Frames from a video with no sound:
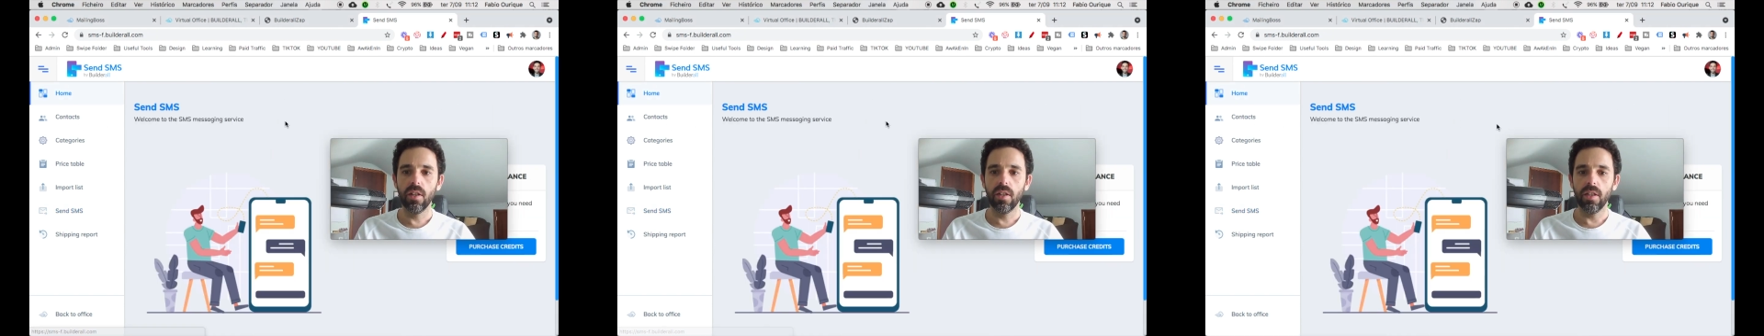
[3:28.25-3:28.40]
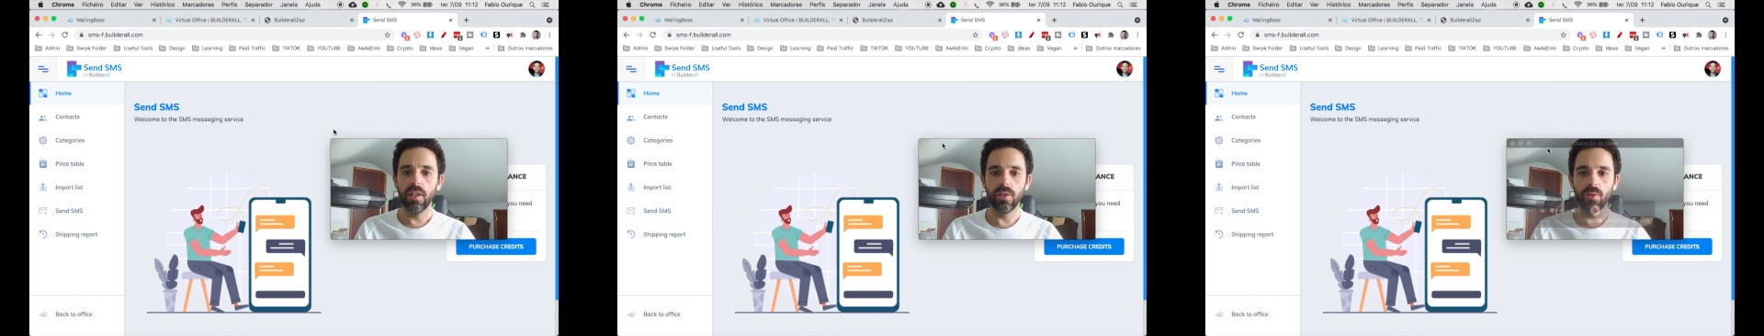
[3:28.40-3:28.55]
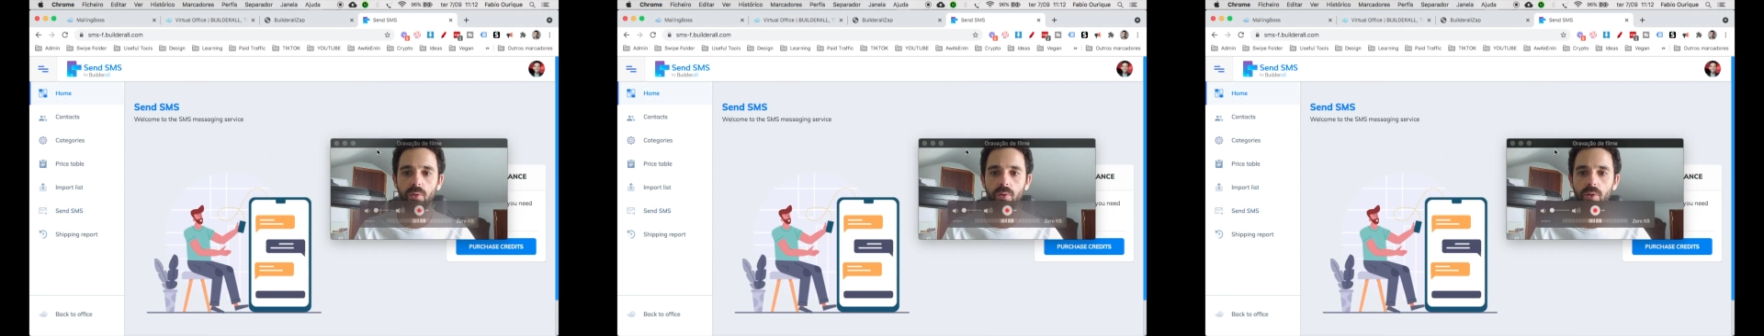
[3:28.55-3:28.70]

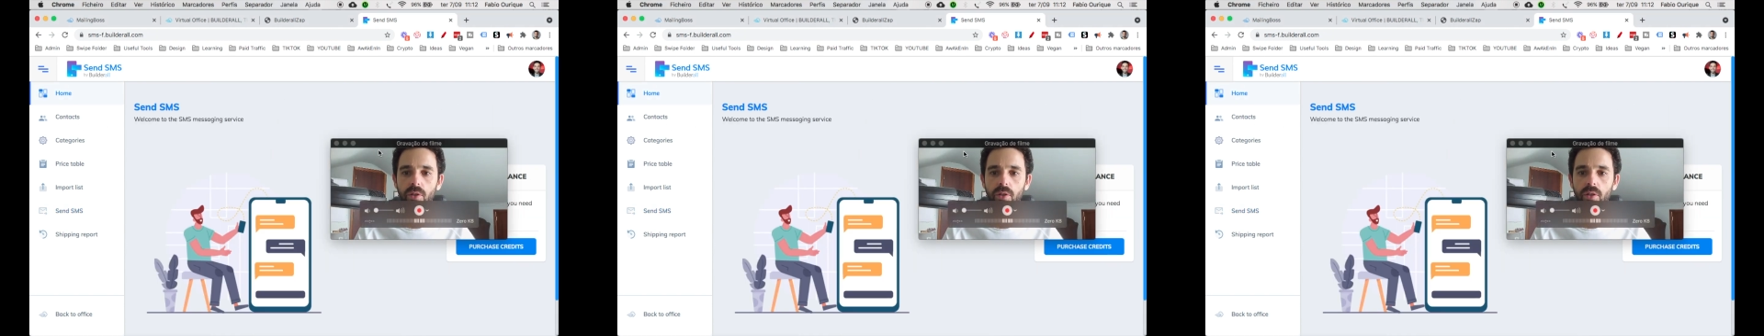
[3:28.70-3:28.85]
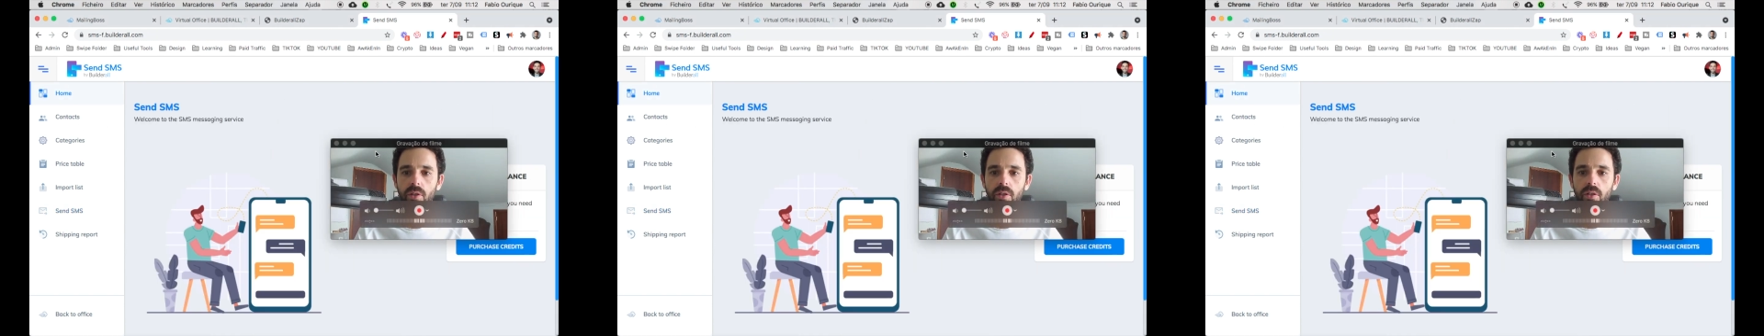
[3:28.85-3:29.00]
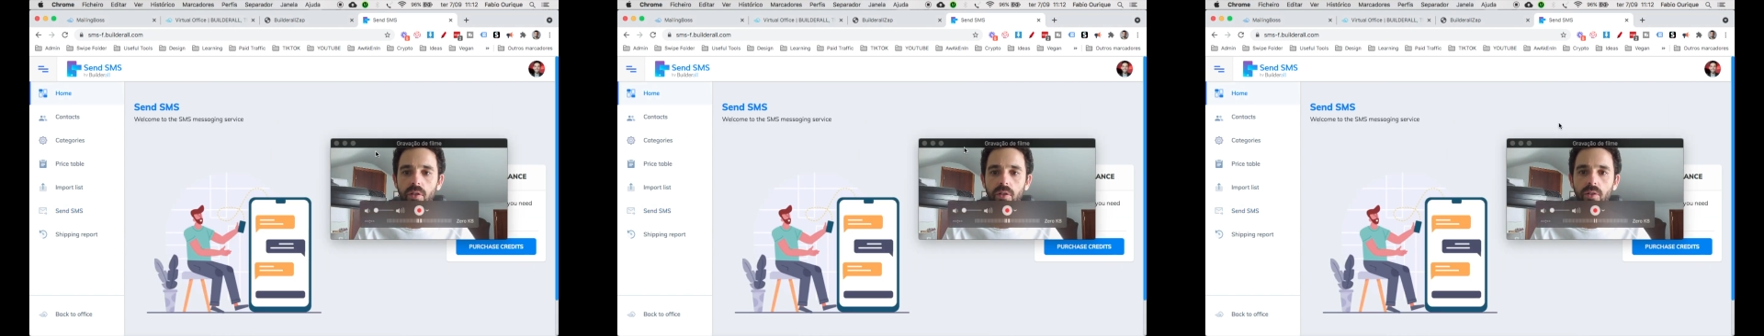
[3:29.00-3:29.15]
in
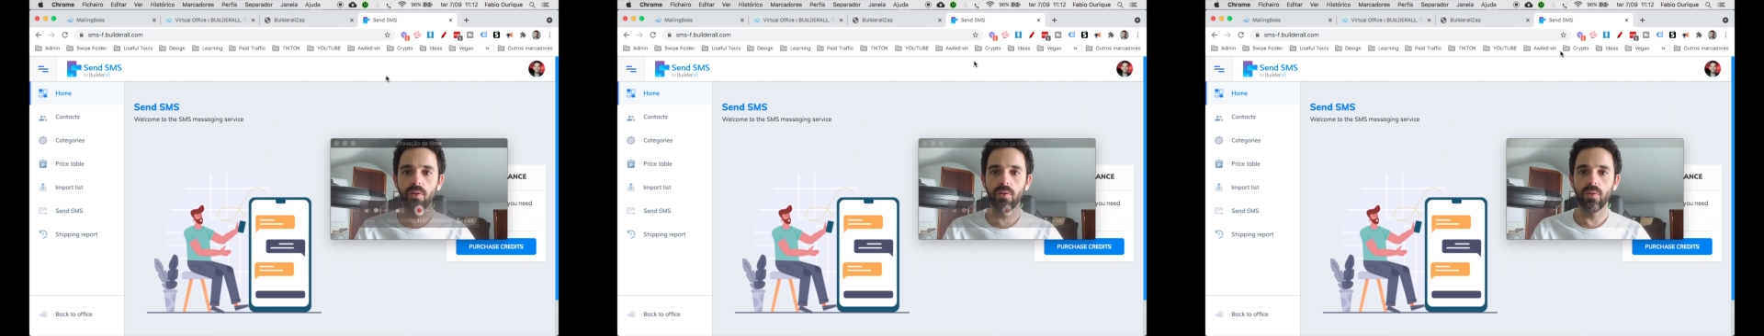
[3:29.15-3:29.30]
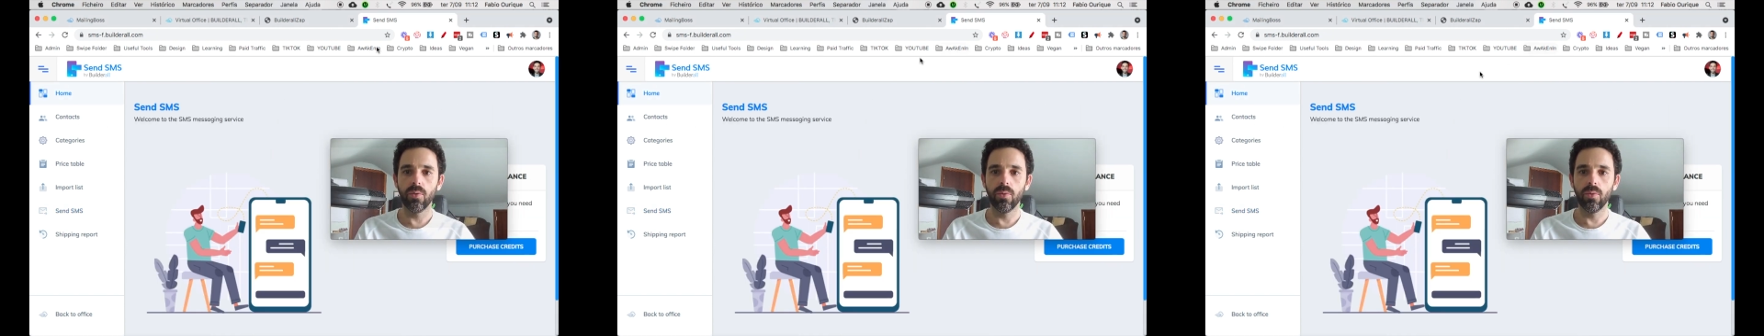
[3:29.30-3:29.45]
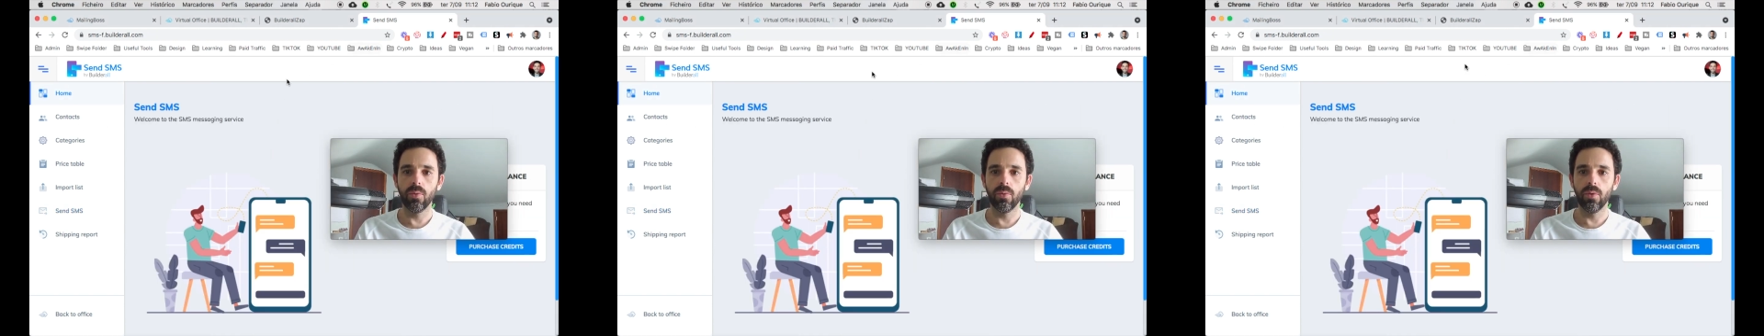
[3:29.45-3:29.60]
order
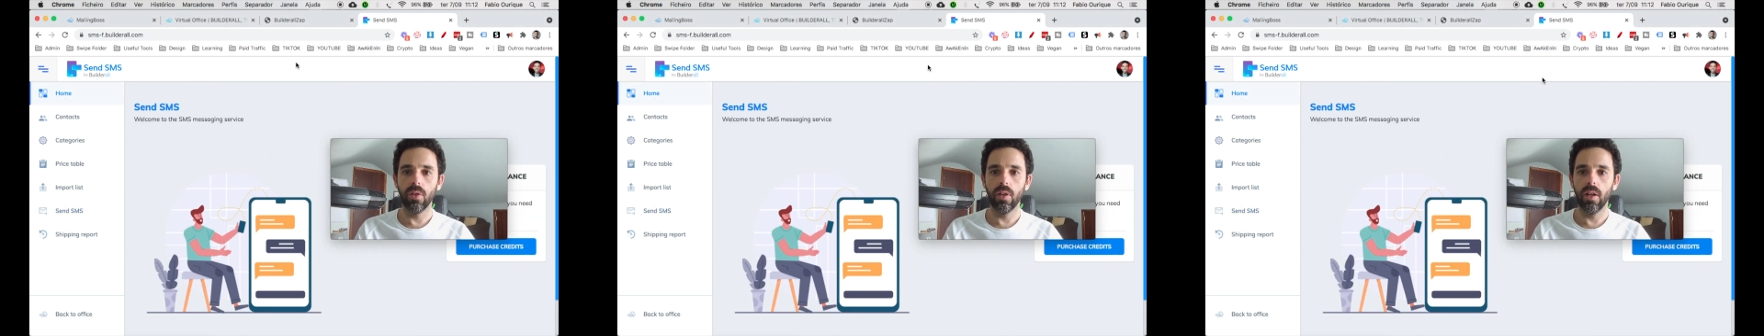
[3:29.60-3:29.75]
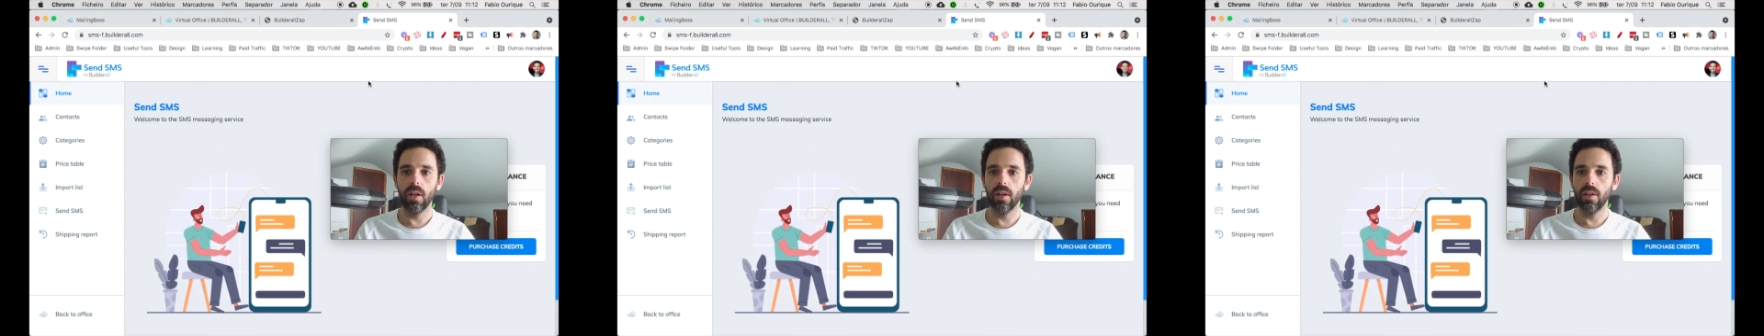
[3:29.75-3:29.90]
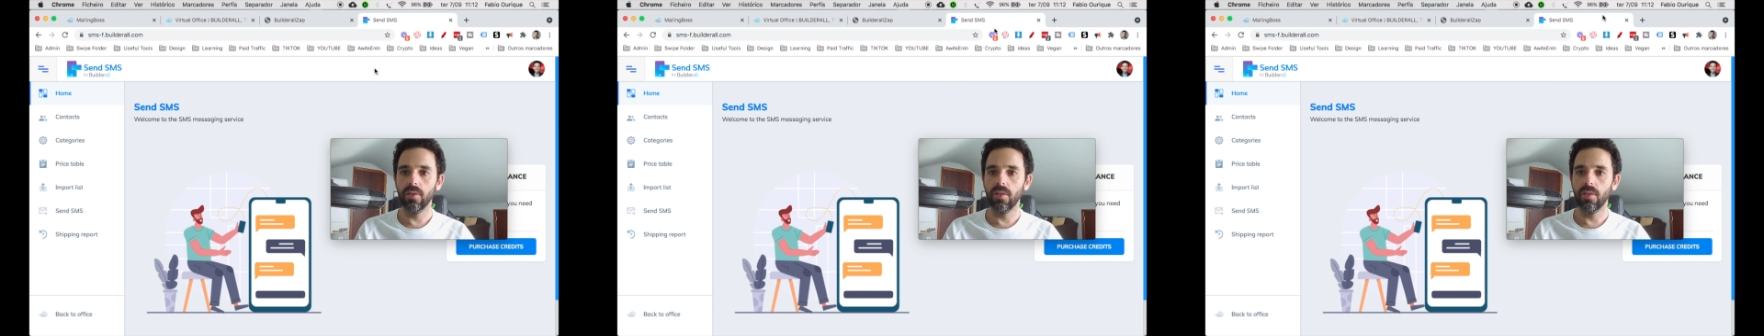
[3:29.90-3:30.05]
to
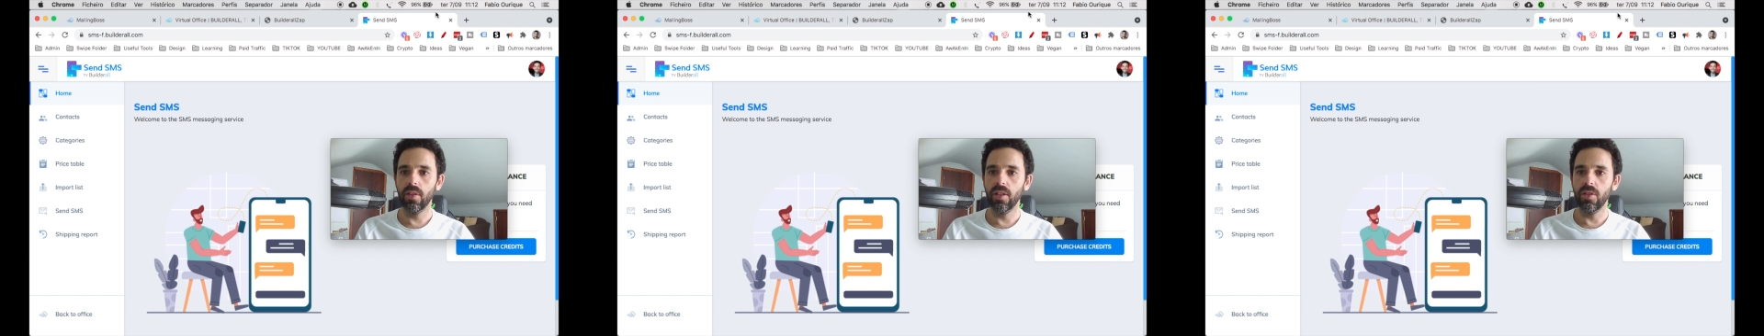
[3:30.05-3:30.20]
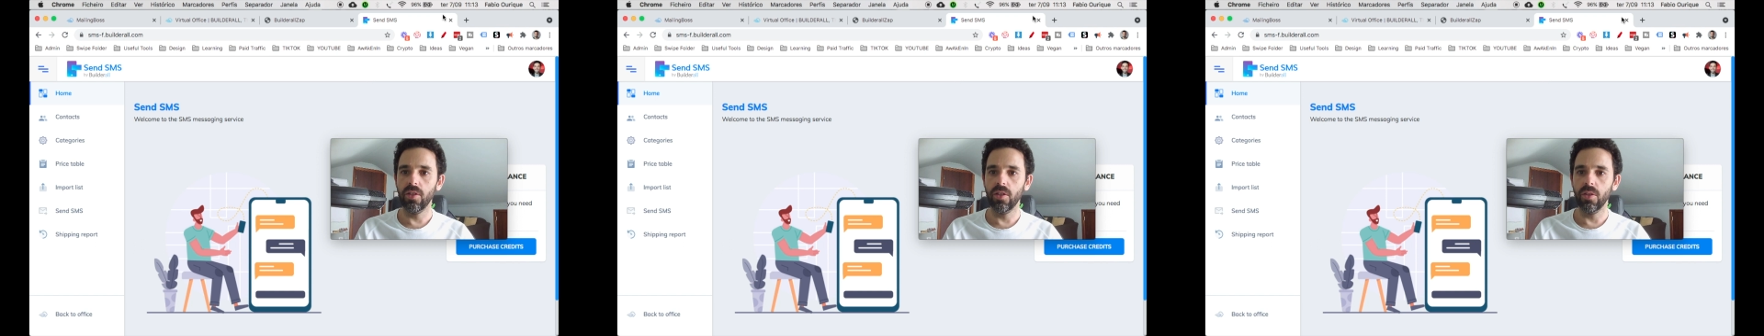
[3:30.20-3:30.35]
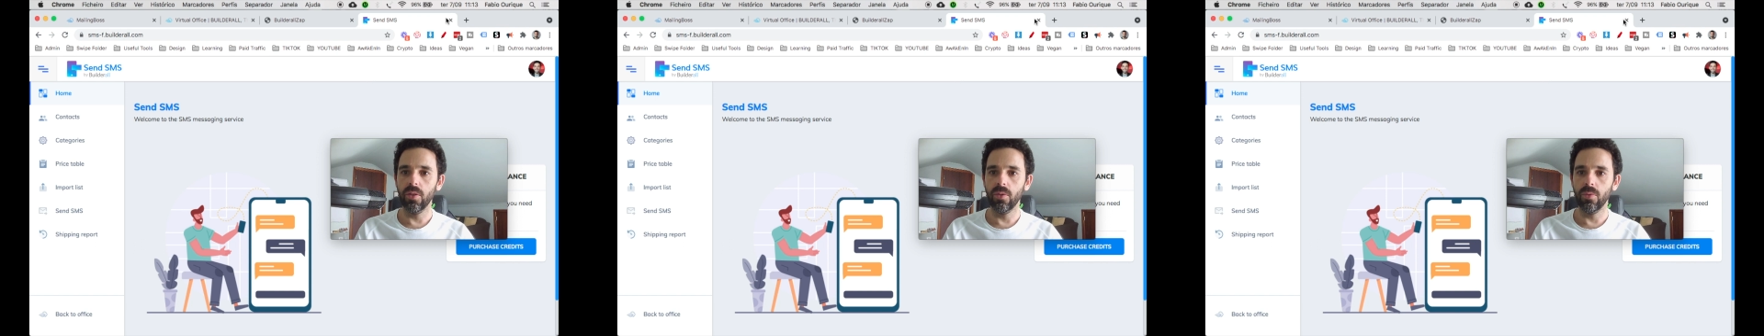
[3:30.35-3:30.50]

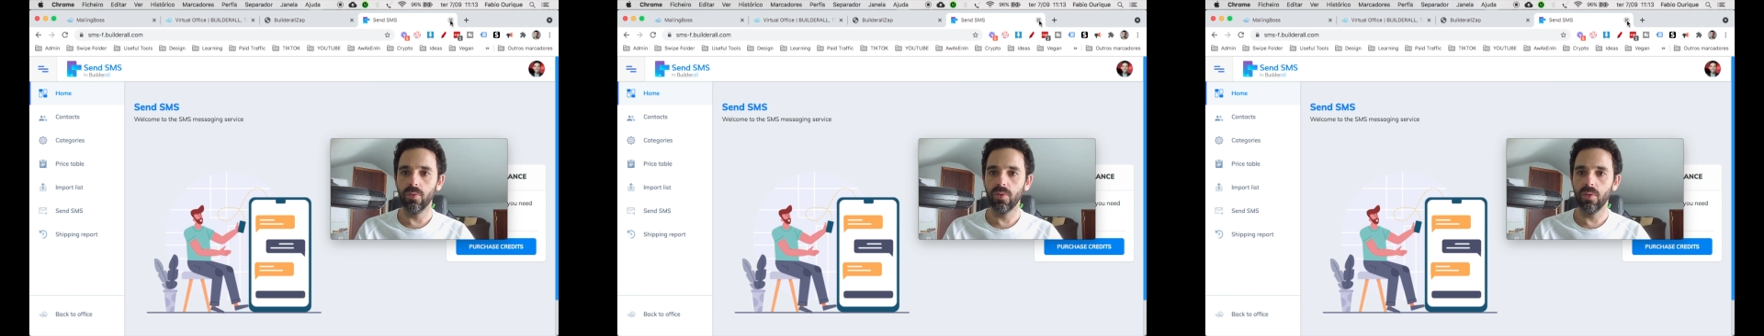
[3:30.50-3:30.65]
then use.